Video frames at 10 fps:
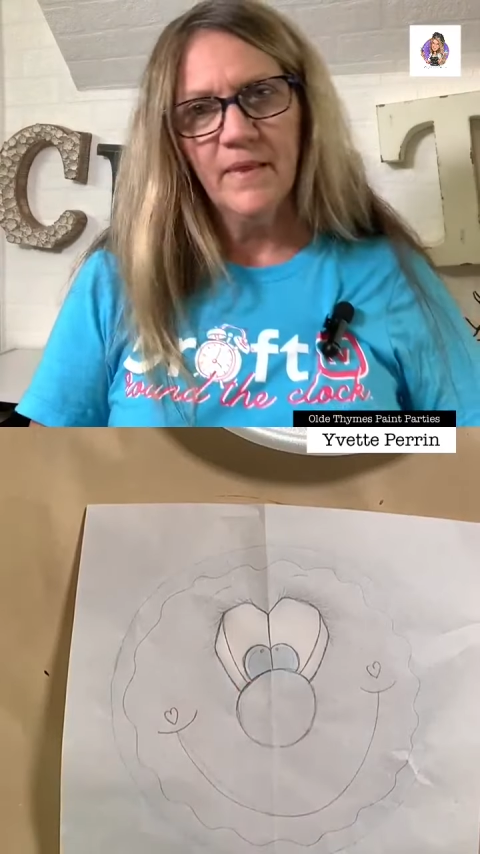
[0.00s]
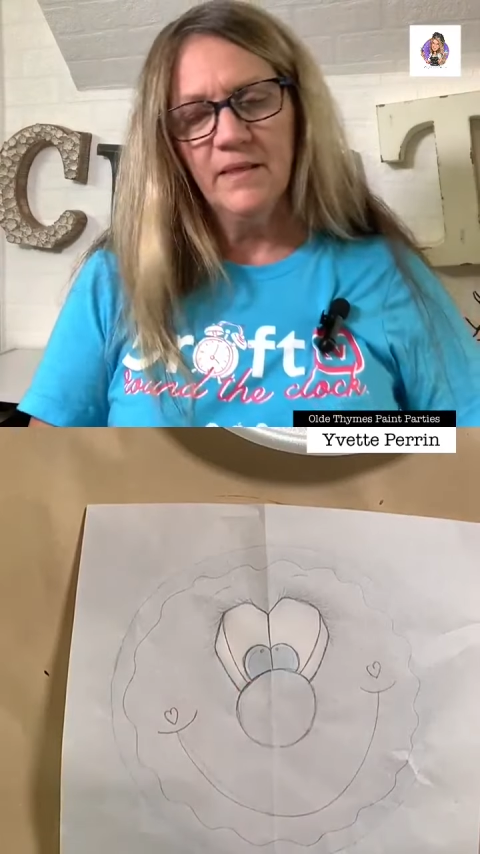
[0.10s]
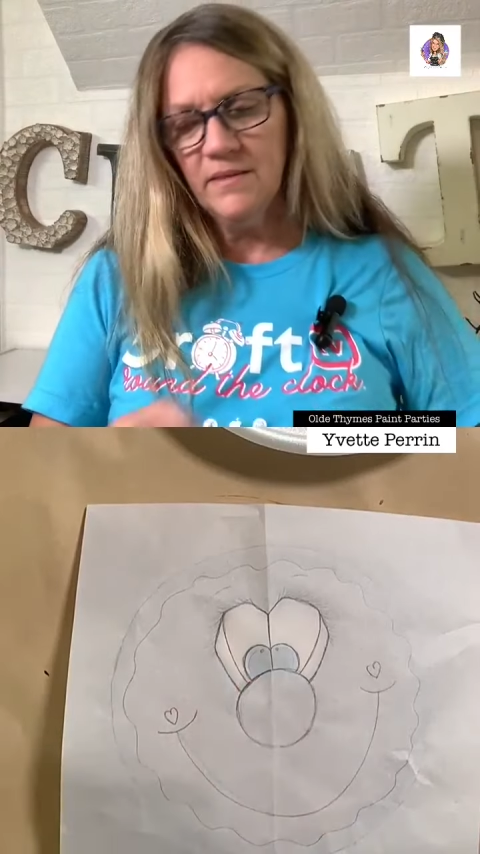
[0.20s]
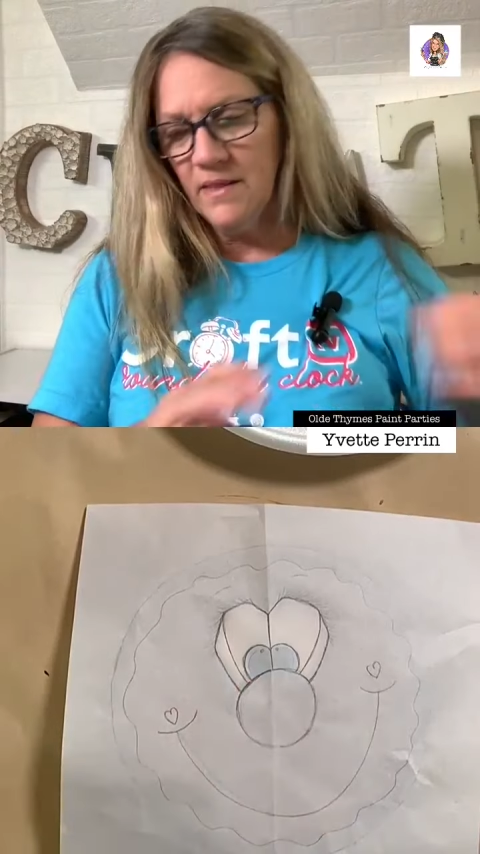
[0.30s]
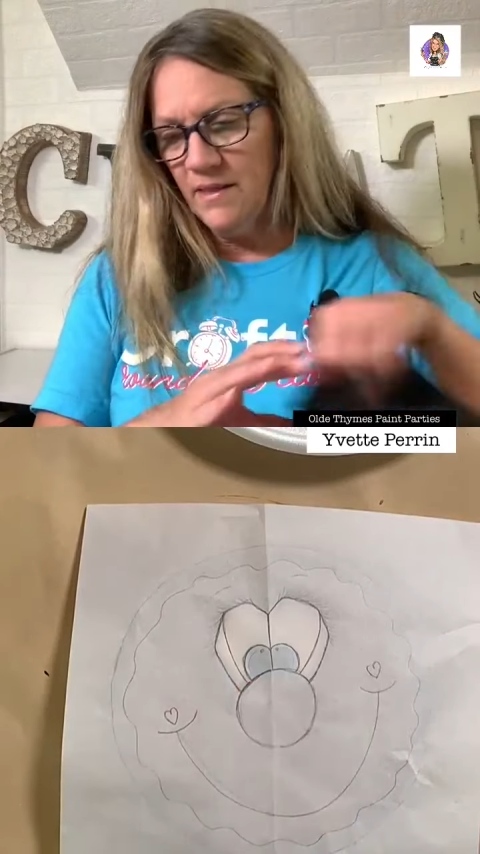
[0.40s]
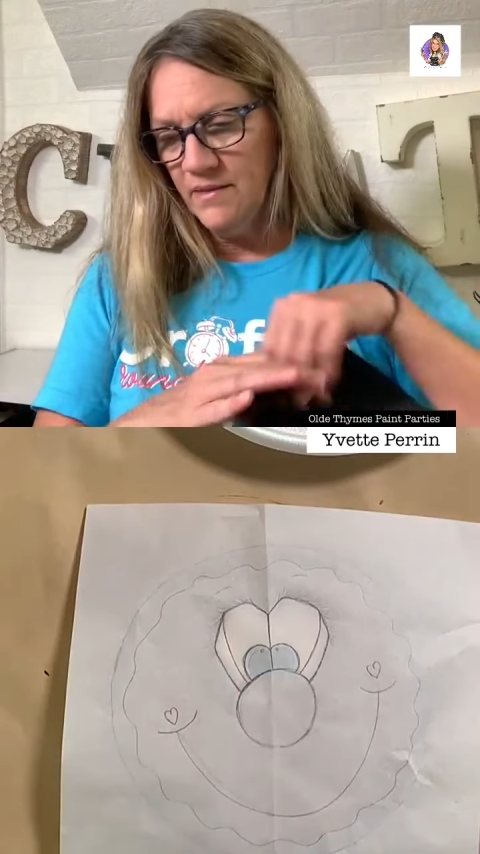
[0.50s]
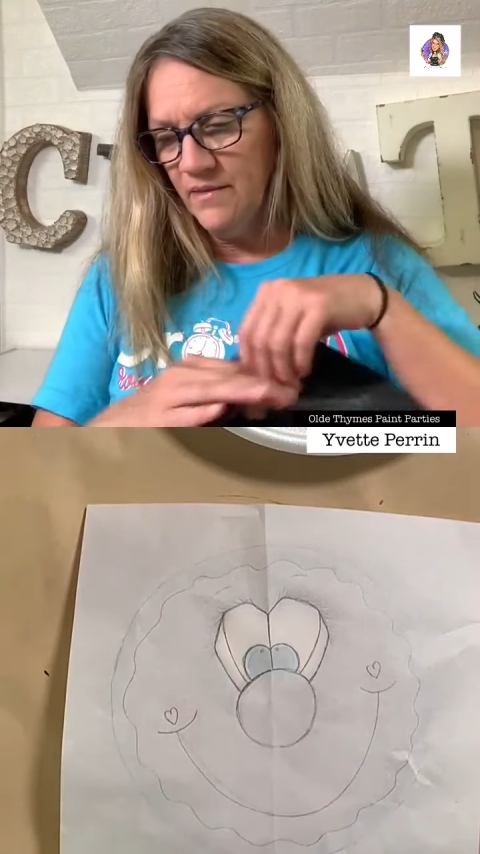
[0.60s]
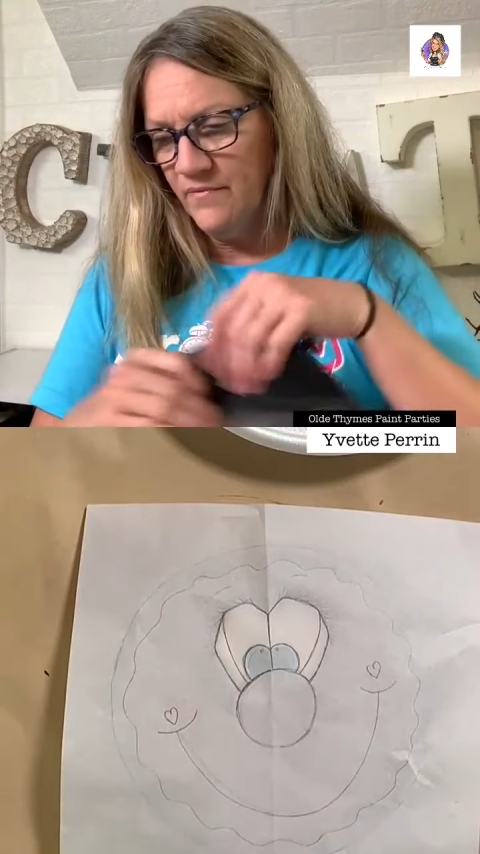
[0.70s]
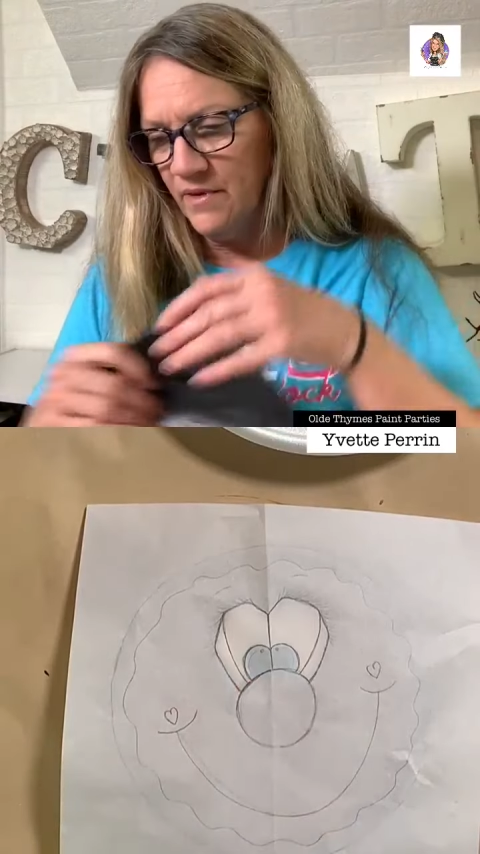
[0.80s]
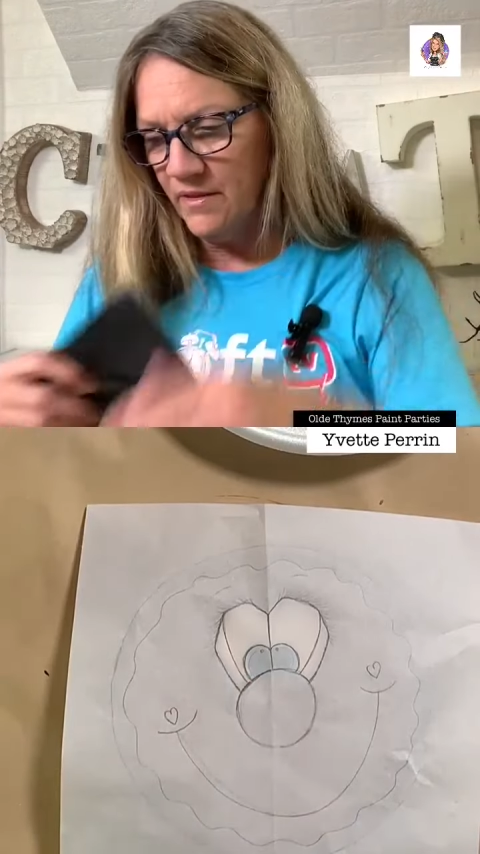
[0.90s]
His eyes
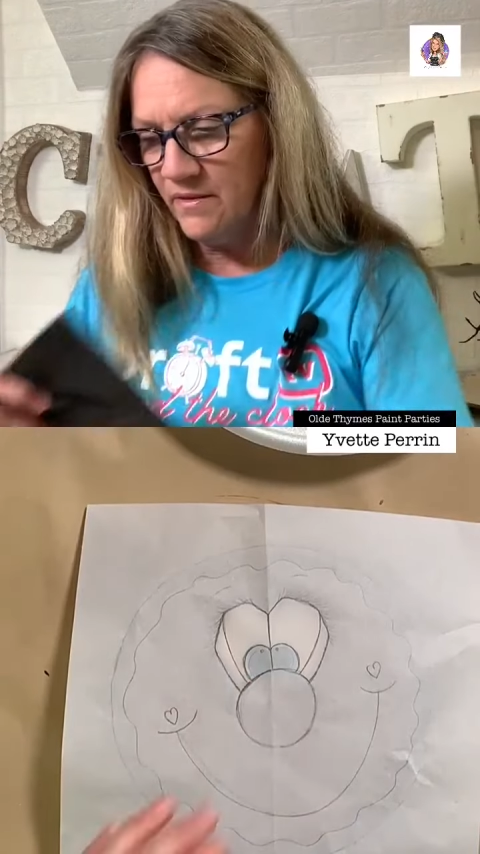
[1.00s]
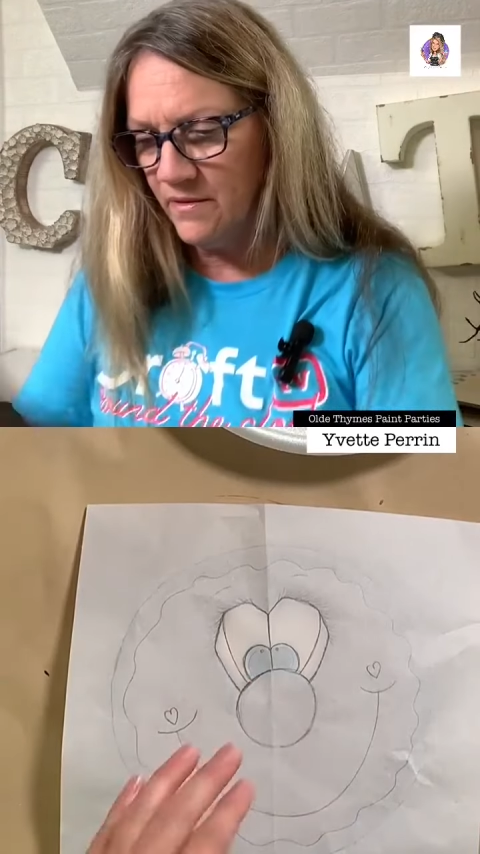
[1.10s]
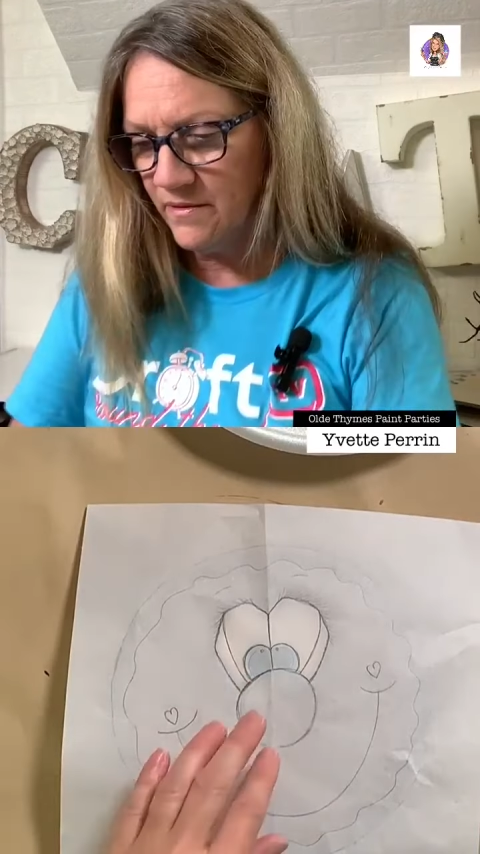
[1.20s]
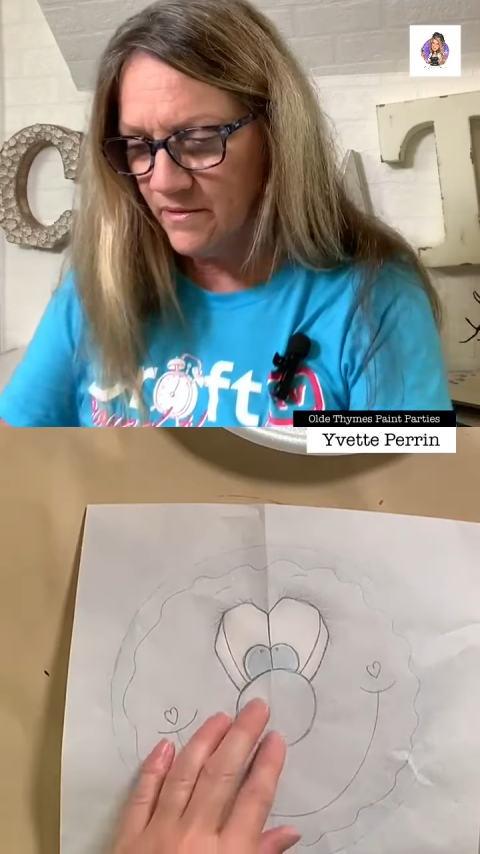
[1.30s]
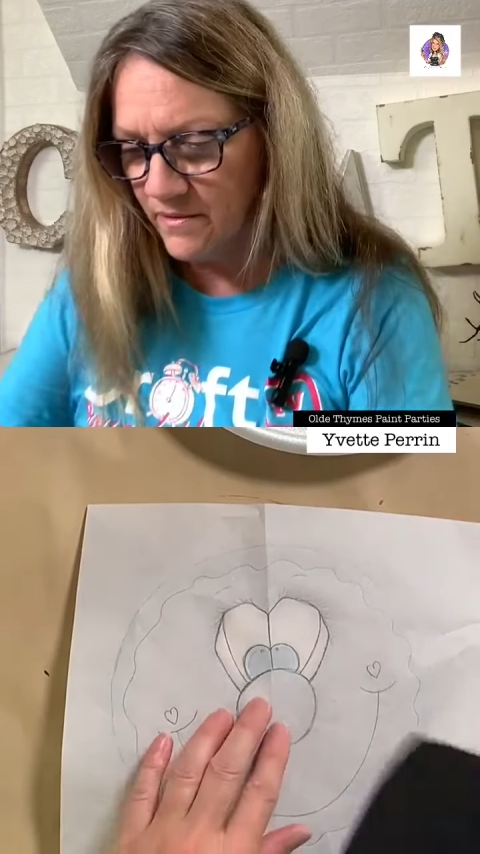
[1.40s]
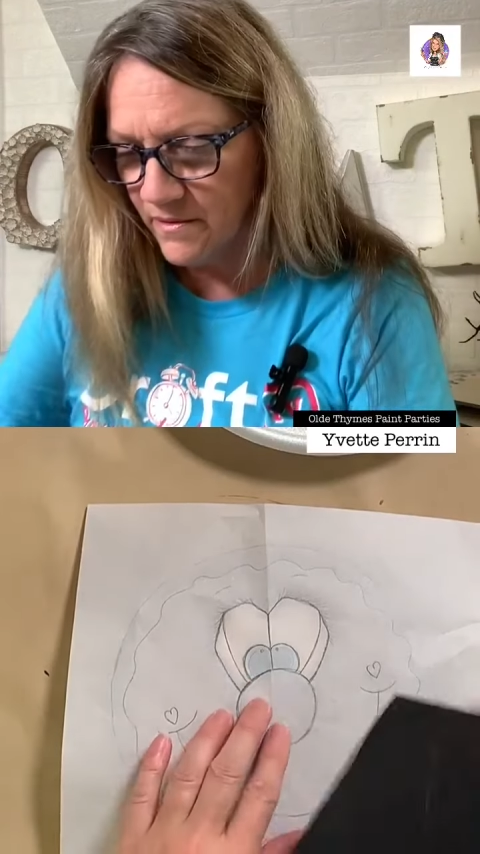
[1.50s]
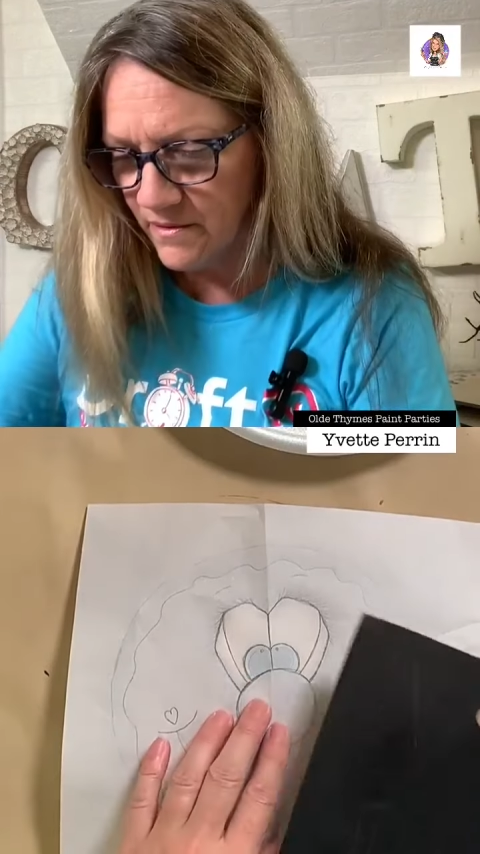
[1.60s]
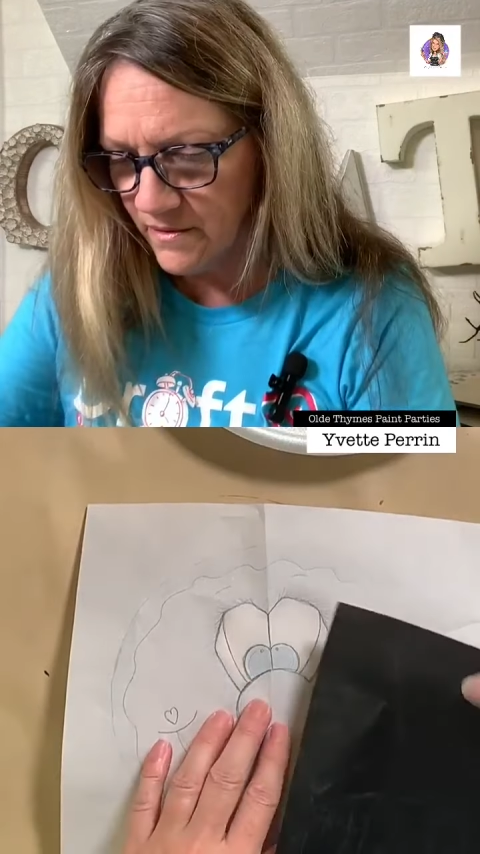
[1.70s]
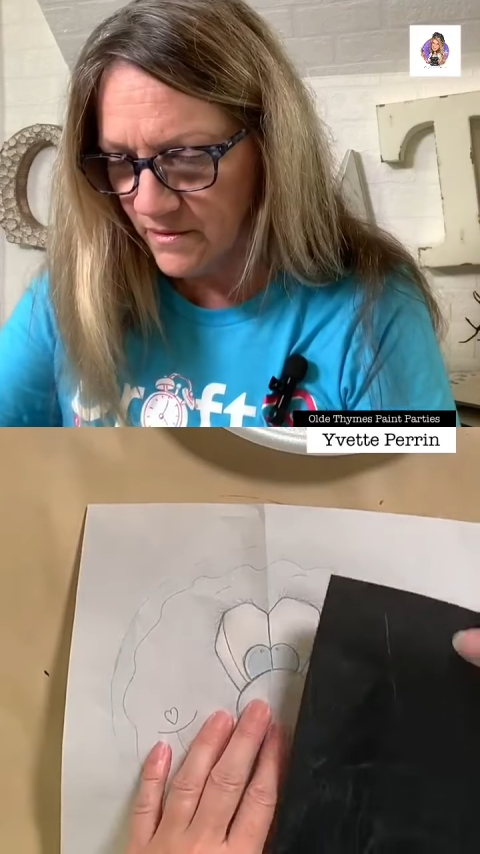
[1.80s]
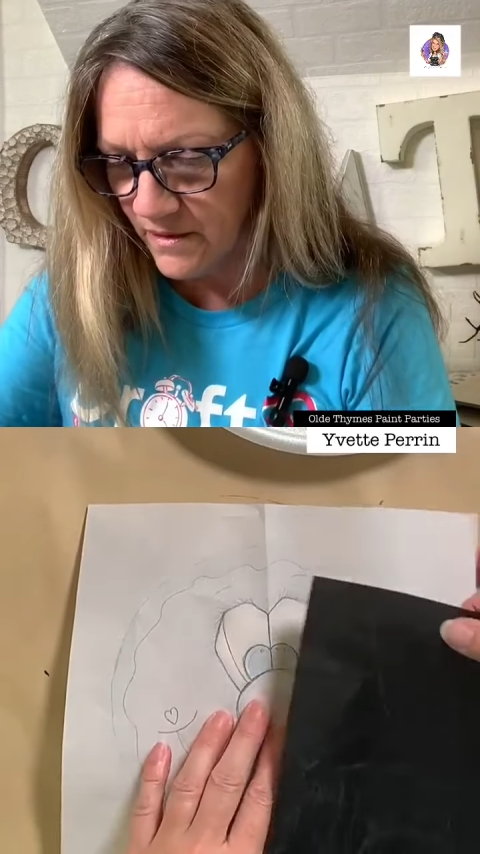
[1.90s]
have a
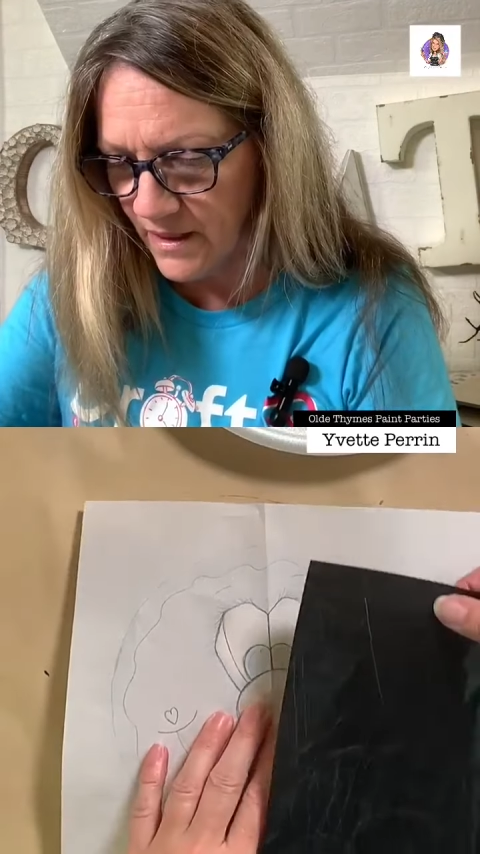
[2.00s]
little